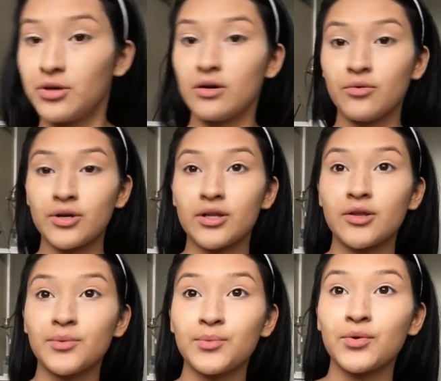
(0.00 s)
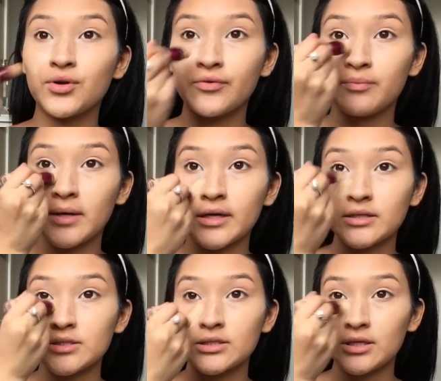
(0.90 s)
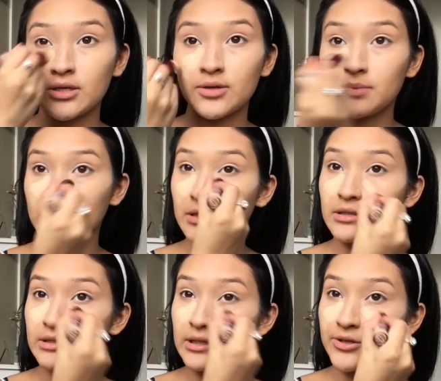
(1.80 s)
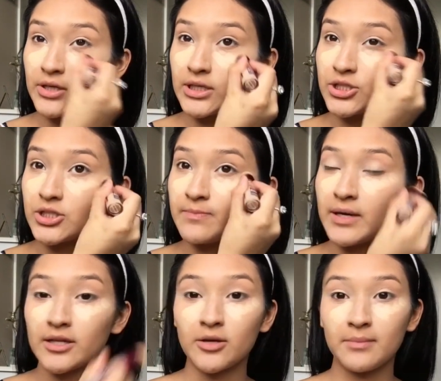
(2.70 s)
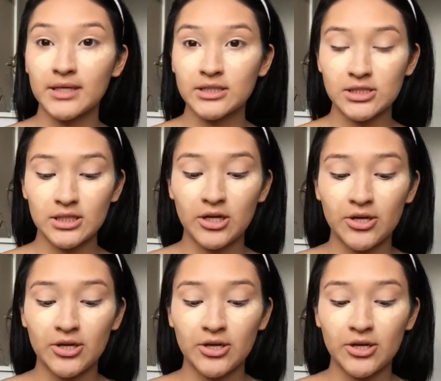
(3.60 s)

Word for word: I'm going with more of my concealer because it literally just picked up my concealer